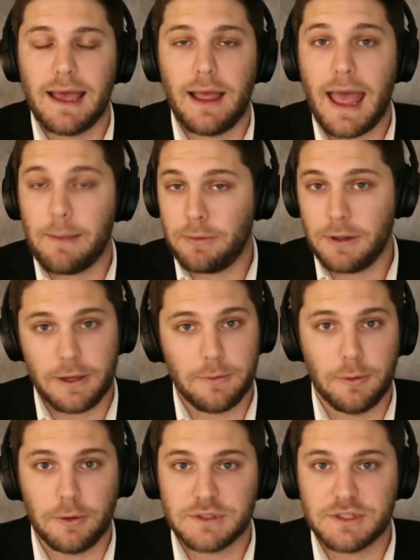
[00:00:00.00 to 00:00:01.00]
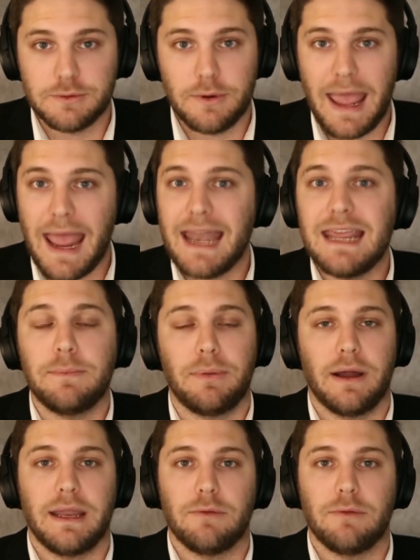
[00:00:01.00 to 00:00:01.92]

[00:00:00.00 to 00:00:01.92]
applicable to anybody,